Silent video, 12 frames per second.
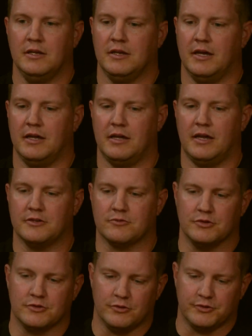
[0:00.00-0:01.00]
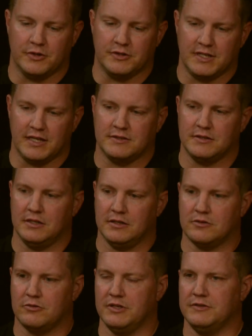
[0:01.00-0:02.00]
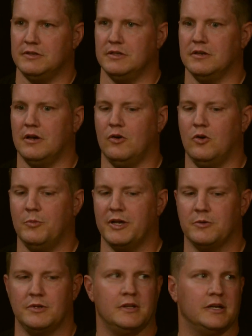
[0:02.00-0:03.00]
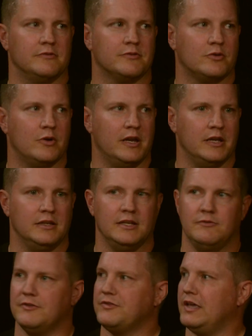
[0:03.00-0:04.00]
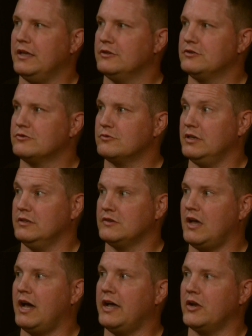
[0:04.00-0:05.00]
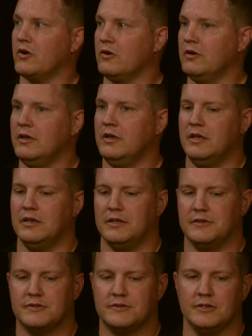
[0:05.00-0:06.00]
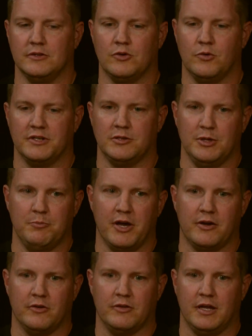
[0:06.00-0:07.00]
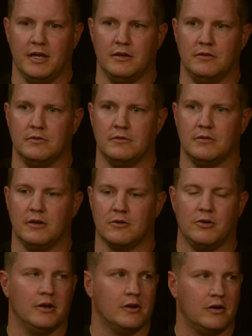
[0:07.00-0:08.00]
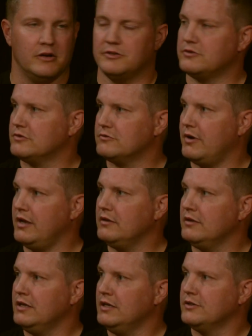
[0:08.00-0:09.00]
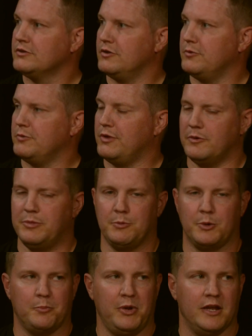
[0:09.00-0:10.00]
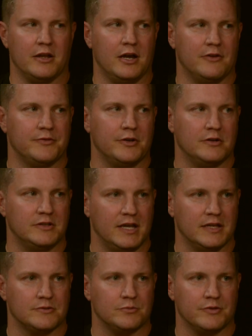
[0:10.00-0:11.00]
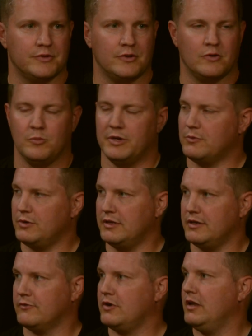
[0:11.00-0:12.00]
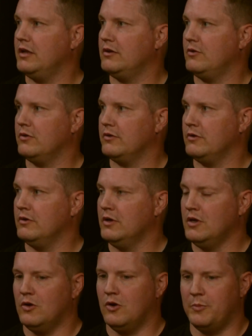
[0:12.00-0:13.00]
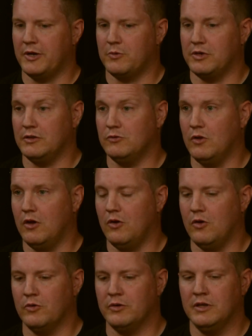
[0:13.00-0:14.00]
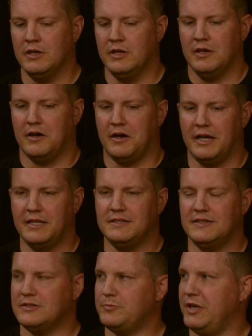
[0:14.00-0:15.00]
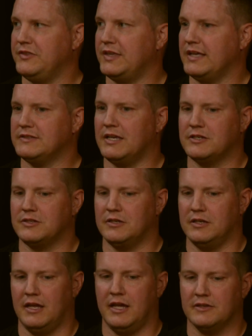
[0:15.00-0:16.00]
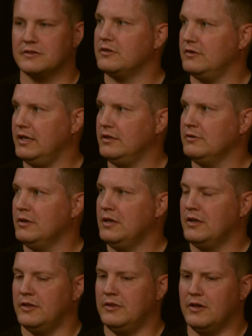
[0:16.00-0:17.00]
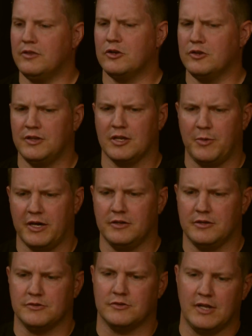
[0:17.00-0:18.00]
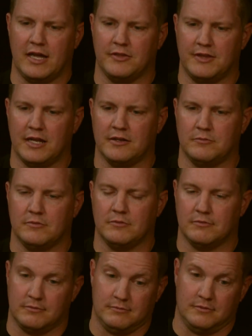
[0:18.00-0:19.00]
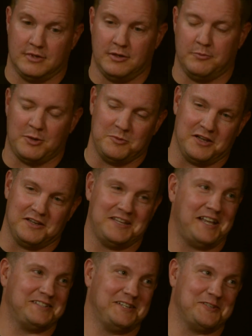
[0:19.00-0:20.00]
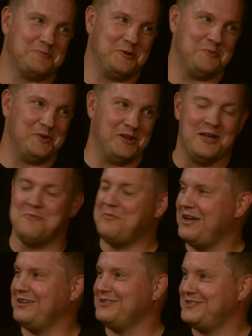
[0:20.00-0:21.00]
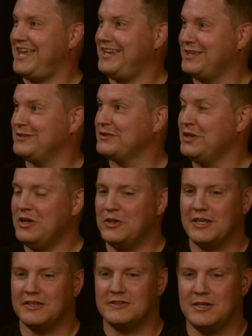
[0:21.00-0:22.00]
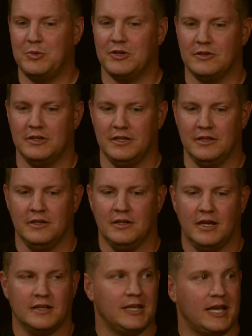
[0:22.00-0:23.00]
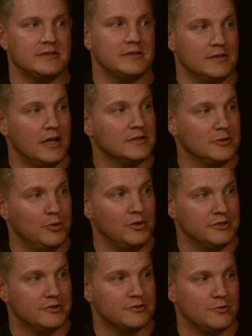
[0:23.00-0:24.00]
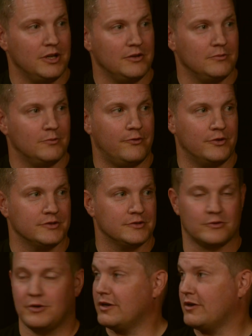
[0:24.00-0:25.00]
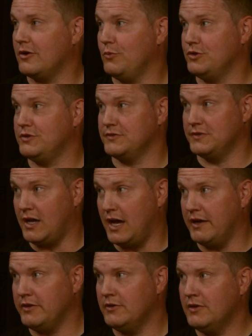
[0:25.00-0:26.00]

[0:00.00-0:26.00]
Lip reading: As a result, their debt's increasing. A home equity line of credit, even if that interest rate is higher, is still going to be better than a credit card interest rate. So a lot of people are paying off their debts with their home equity line of credit or their home equity loan. I anticipate that's actually going to escalate. And the other good thing about it is that, and I'm not a tax expert, but my understanding is that's typically a tax deductible interest rate versus a credit card, which is not.